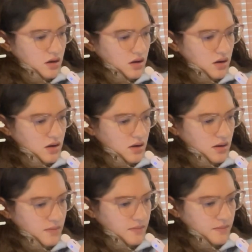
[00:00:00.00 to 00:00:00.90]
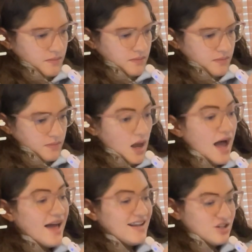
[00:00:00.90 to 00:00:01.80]
And
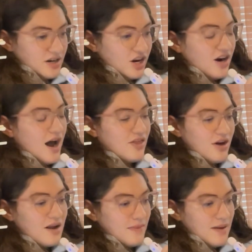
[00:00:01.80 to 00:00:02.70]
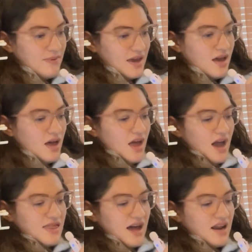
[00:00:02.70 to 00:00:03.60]
it's on here. I thought it might be.
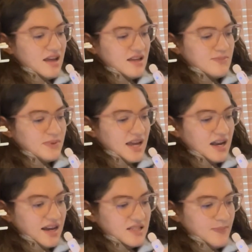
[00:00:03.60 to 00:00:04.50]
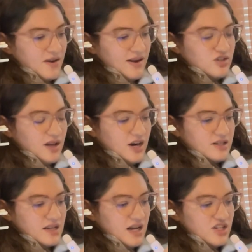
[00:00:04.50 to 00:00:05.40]
And that is Play Nice by Rachel
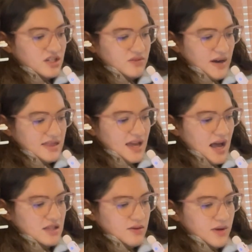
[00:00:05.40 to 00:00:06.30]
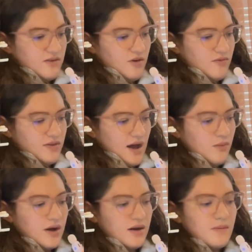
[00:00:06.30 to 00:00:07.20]
Harrison. I just read that, so I'm going to vote for
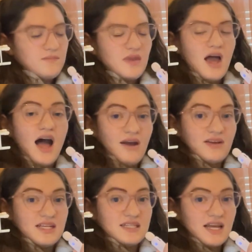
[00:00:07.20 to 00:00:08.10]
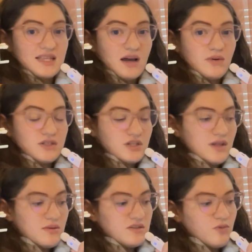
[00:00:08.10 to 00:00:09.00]
that one. I really did like that one too.
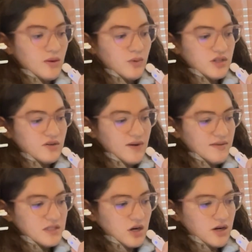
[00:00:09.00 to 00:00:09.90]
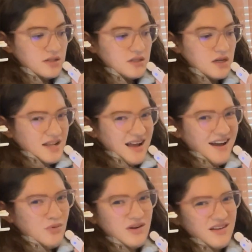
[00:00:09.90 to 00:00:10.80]
That was a 4.25 stars.
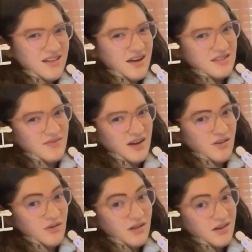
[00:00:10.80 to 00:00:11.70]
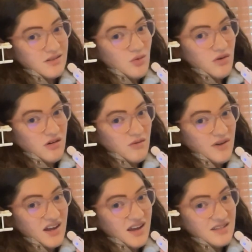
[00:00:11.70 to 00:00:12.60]
I wouldn't classify it really as horror,
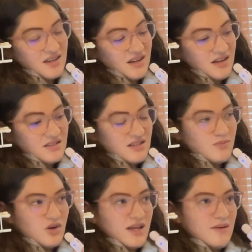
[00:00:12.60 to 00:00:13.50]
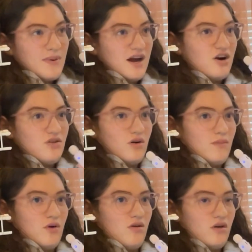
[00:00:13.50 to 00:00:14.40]
but I guess it is. It's more like
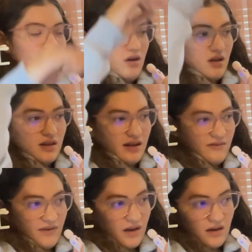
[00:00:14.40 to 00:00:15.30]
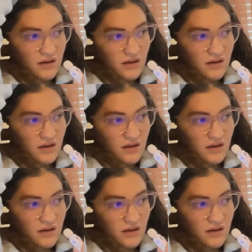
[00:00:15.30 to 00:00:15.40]
paranormal lit fic,